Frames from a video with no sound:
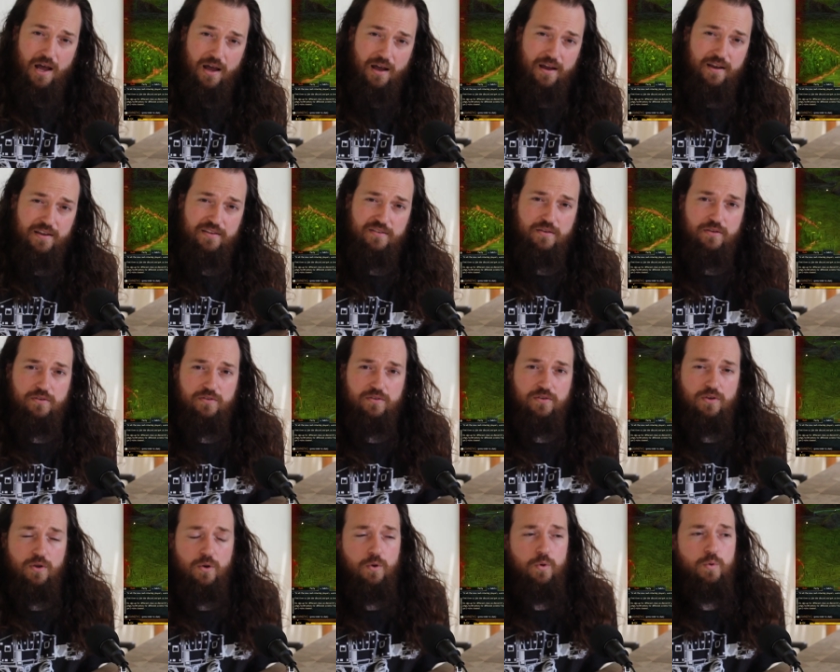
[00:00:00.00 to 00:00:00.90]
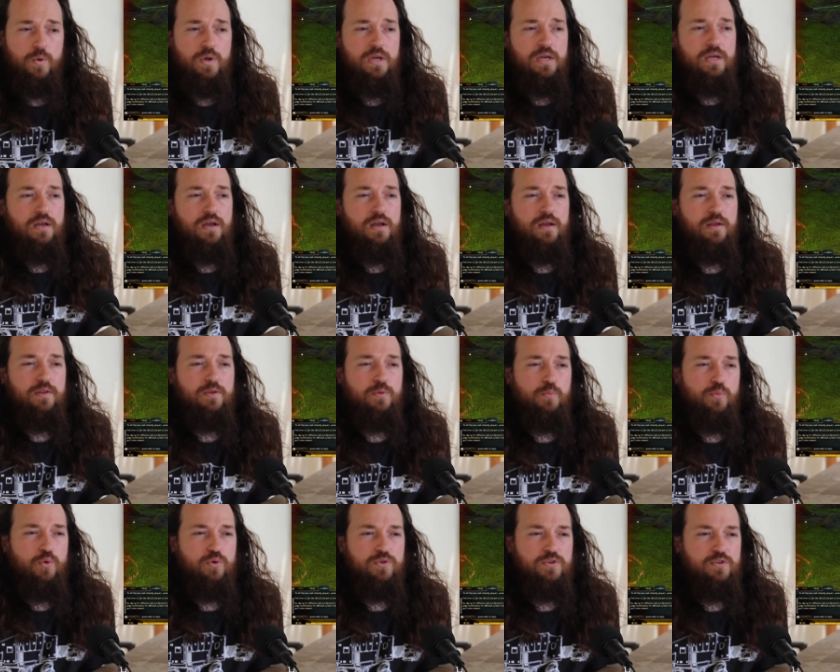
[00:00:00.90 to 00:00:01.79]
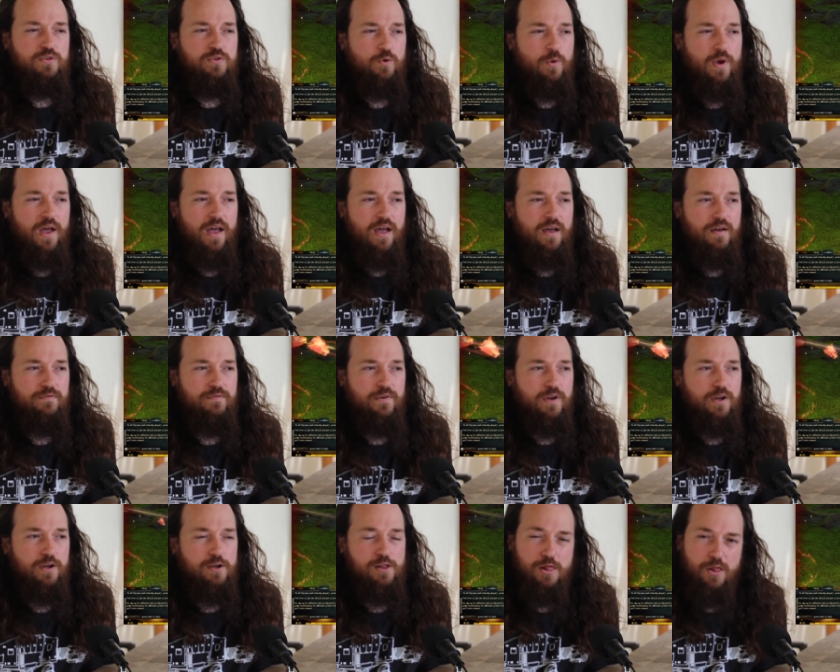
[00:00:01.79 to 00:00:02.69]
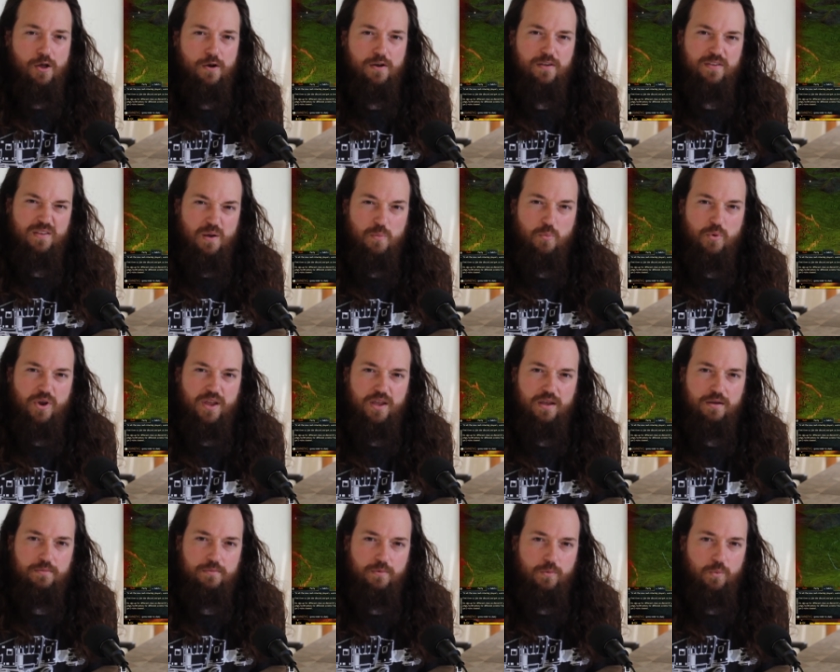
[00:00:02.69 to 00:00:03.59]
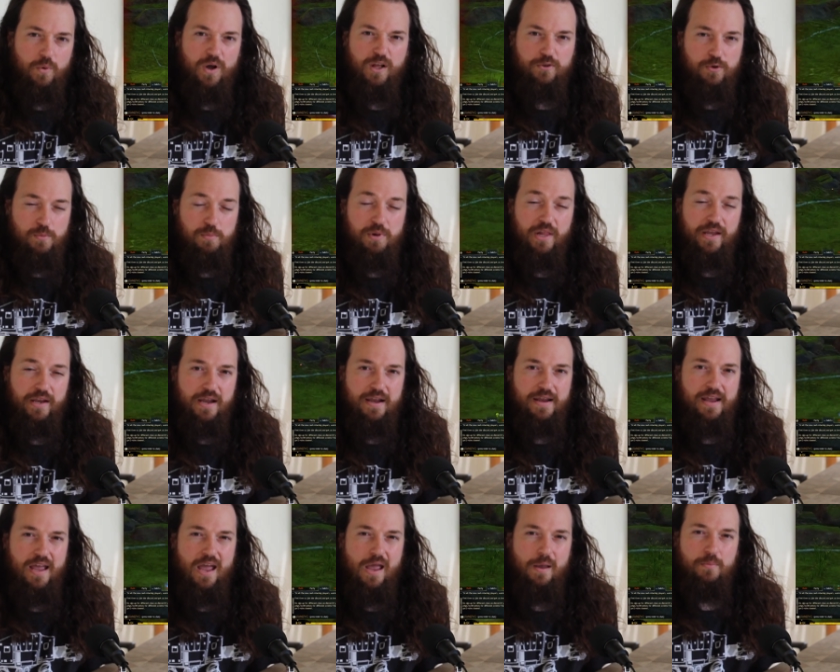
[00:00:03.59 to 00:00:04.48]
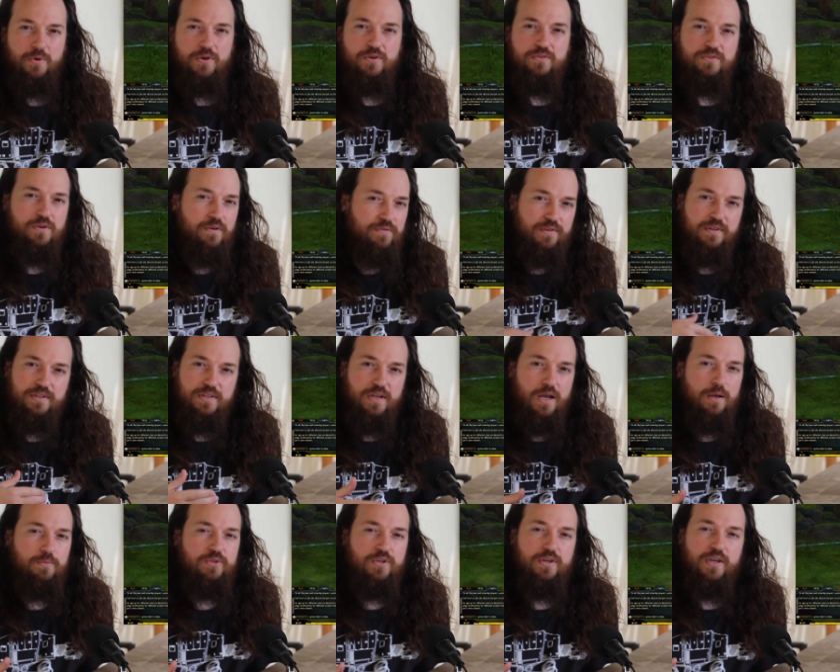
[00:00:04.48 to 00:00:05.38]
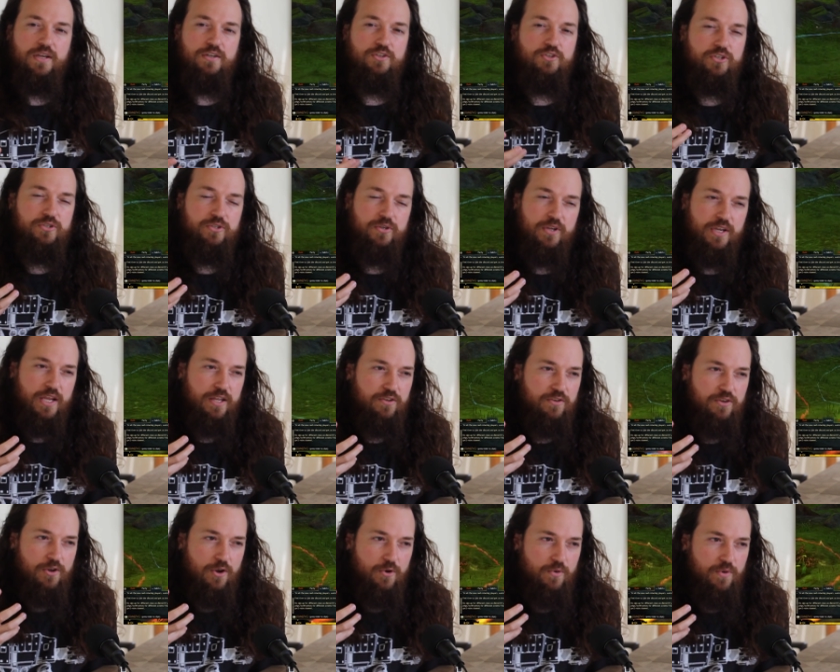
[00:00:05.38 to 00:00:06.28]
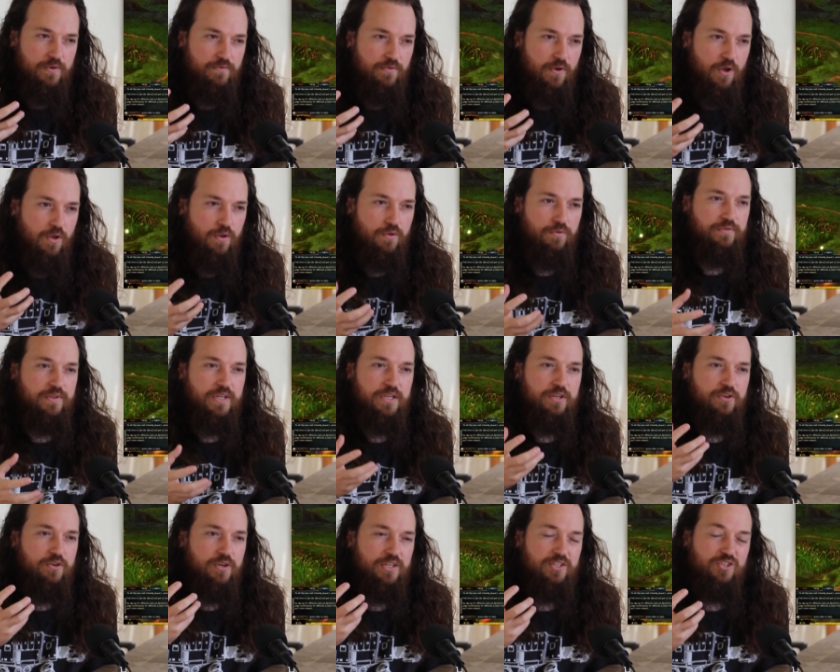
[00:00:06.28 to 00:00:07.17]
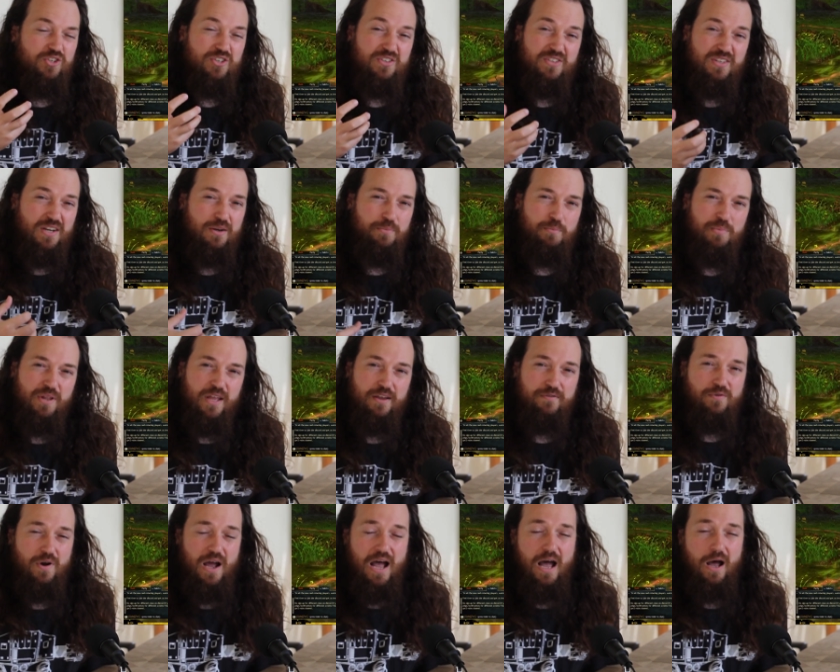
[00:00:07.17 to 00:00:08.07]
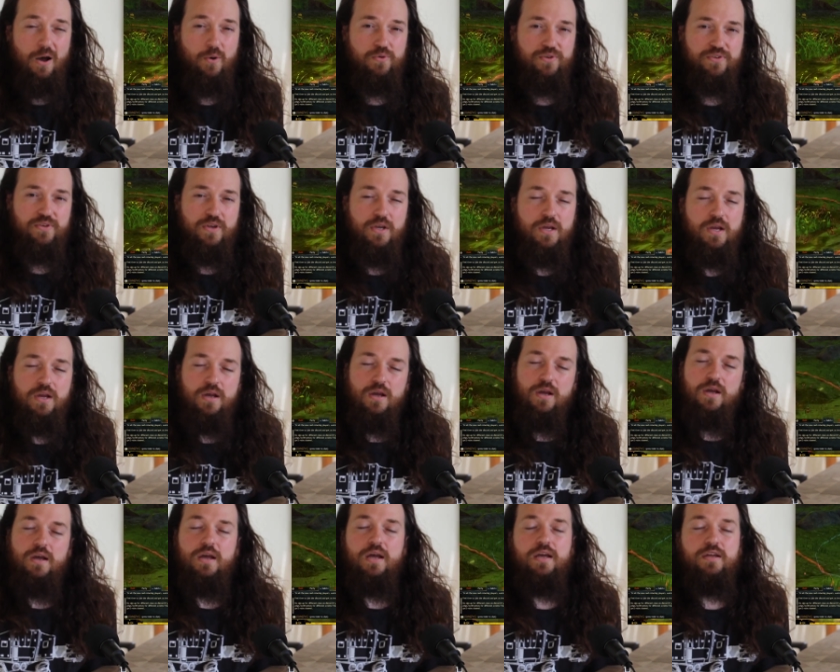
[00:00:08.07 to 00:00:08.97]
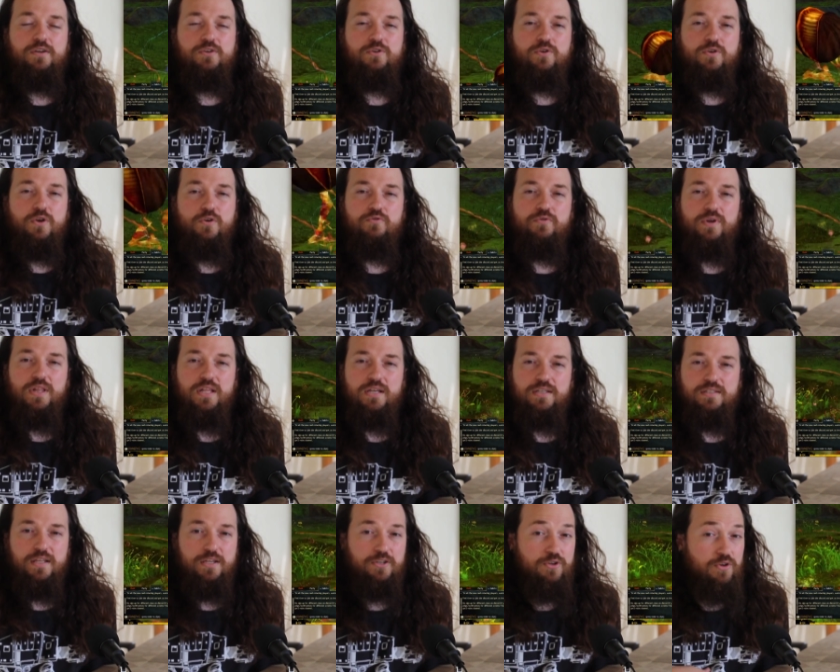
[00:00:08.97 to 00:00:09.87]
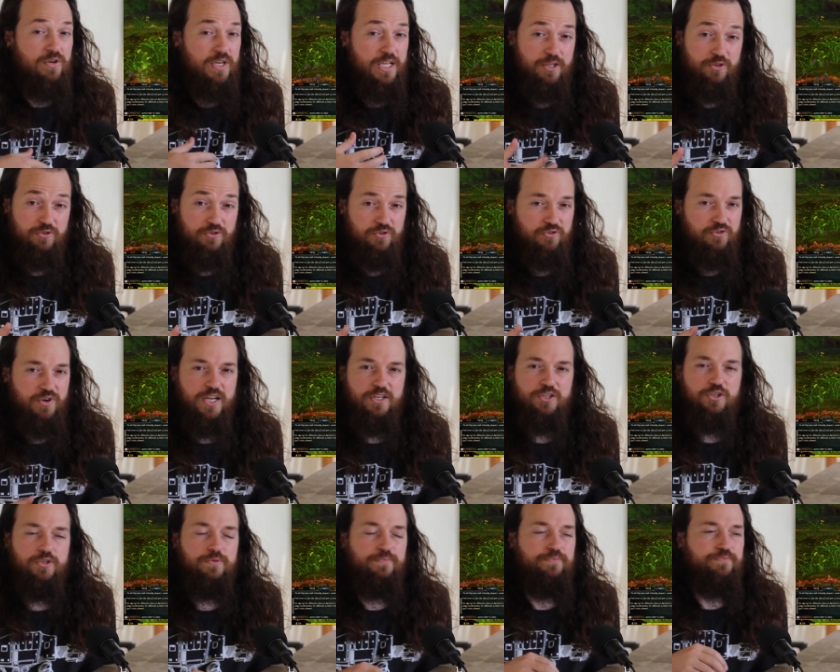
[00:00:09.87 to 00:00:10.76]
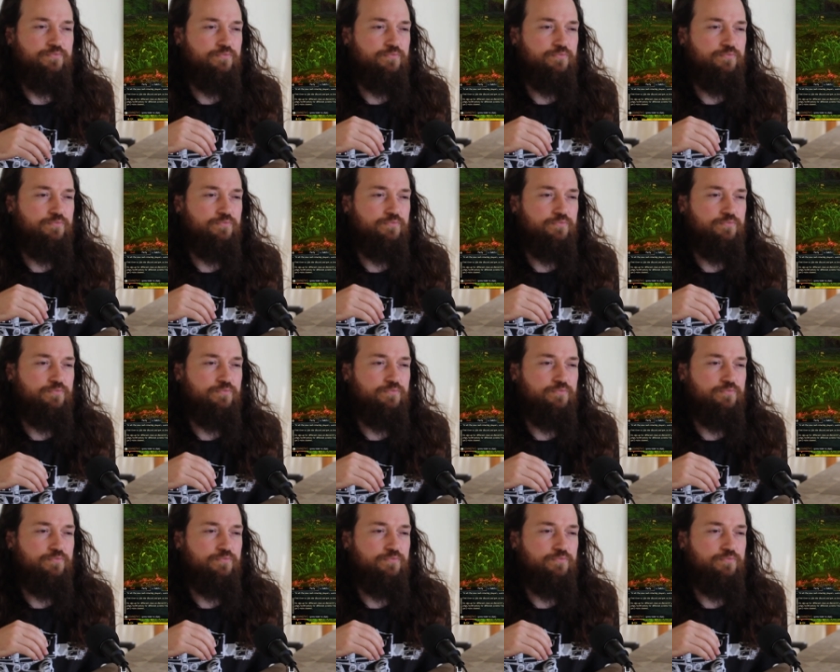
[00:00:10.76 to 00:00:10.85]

eyes, so it's important to have a clock somewhere while you're playing a game, because oftentimes you can just get so involved and you can just sit and play for hours and you don't realize that you need to stretch.